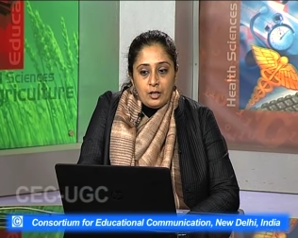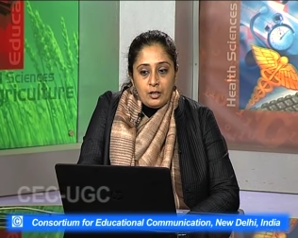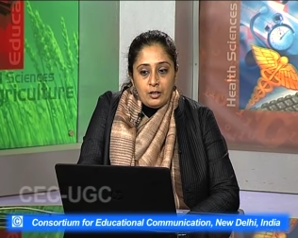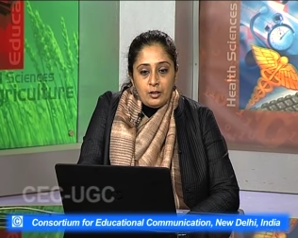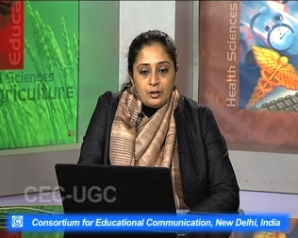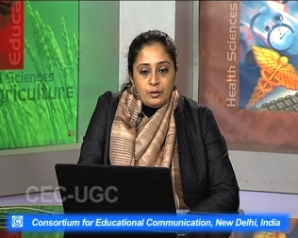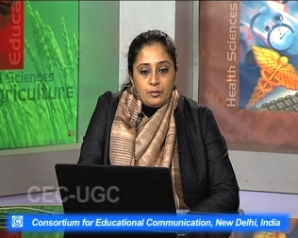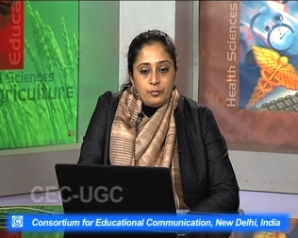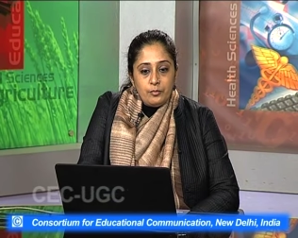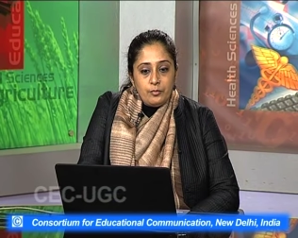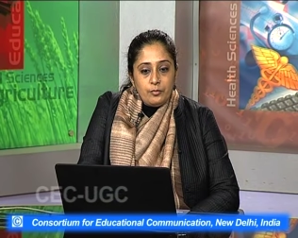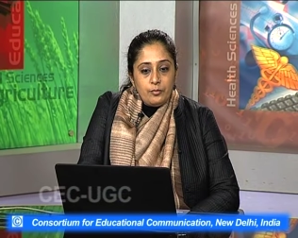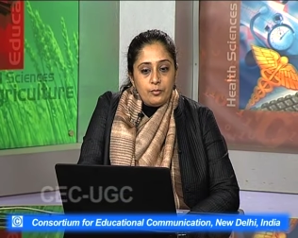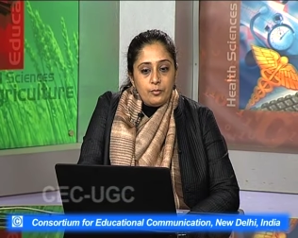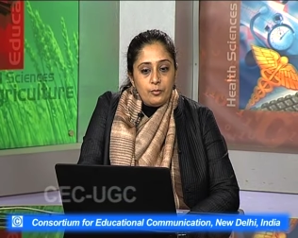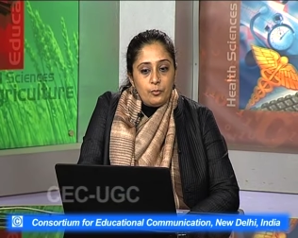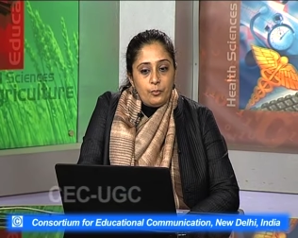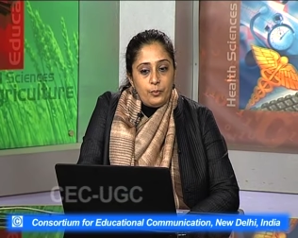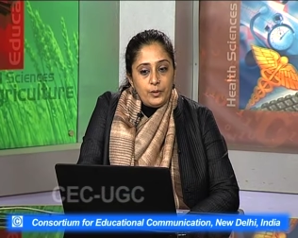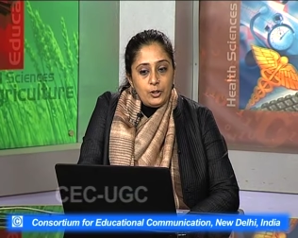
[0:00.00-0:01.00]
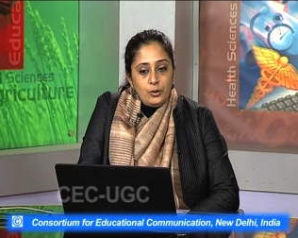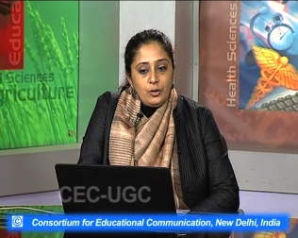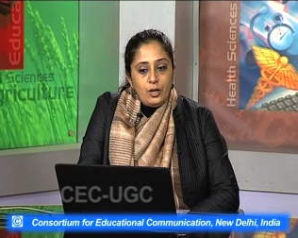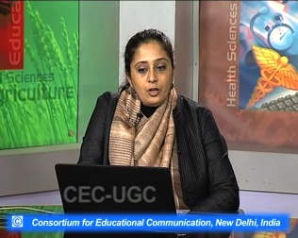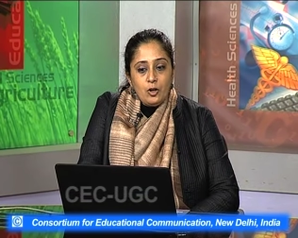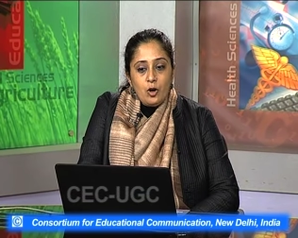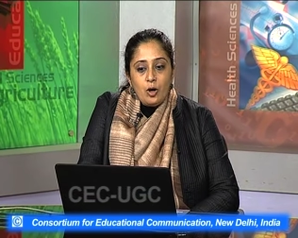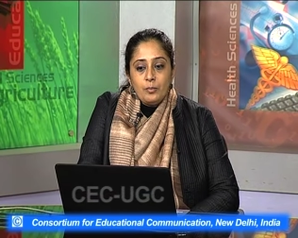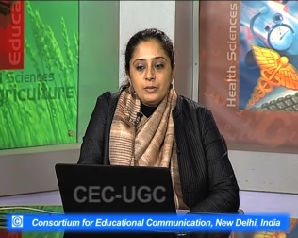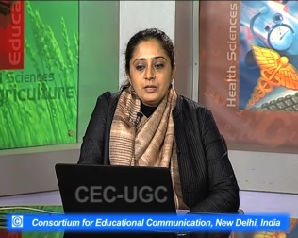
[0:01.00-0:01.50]
Uh, uh,
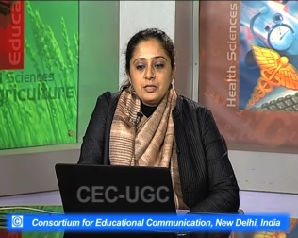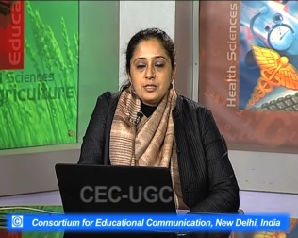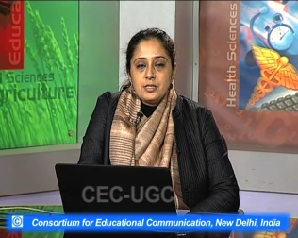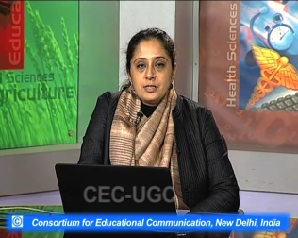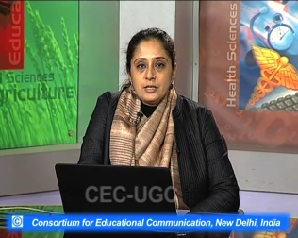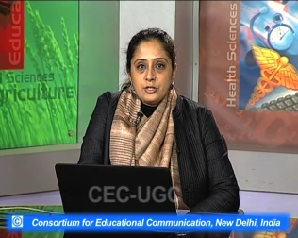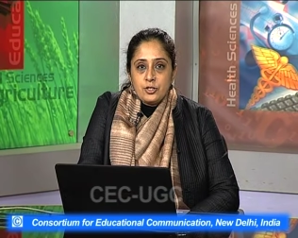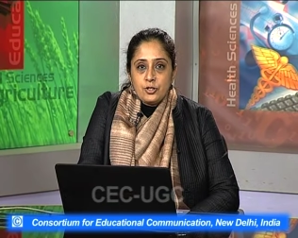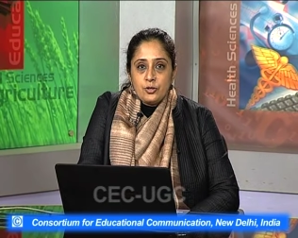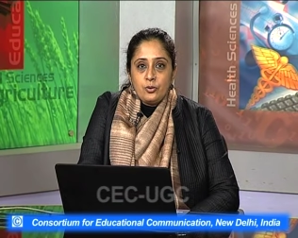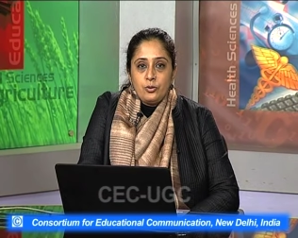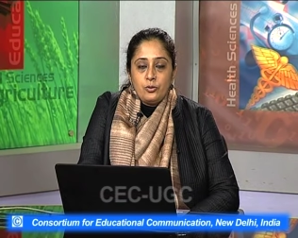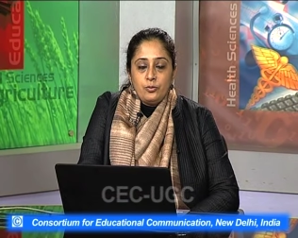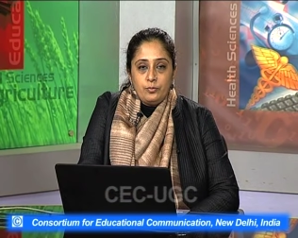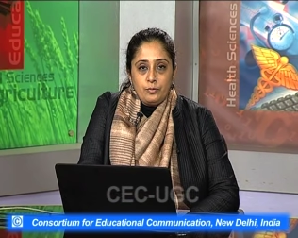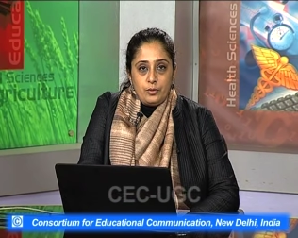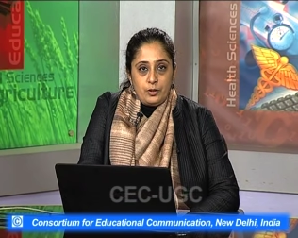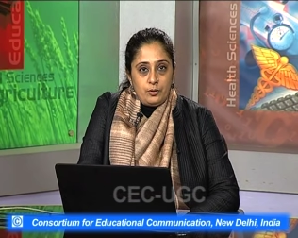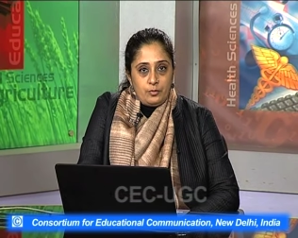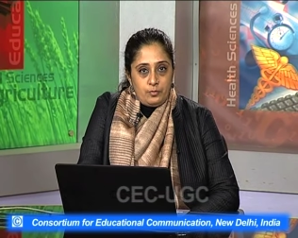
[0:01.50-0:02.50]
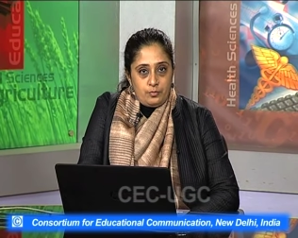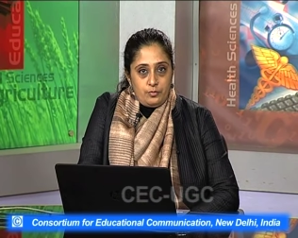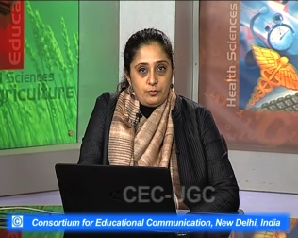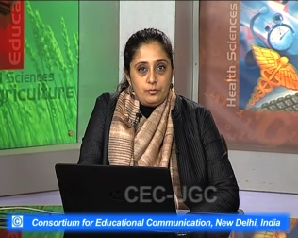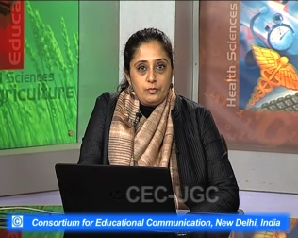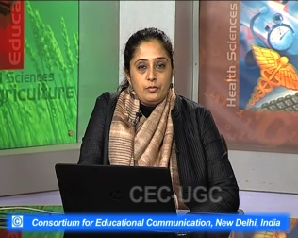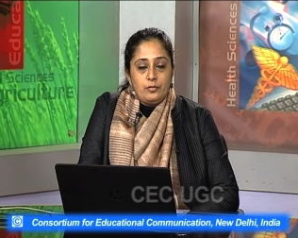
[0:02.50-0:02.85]
Vidula comments that you know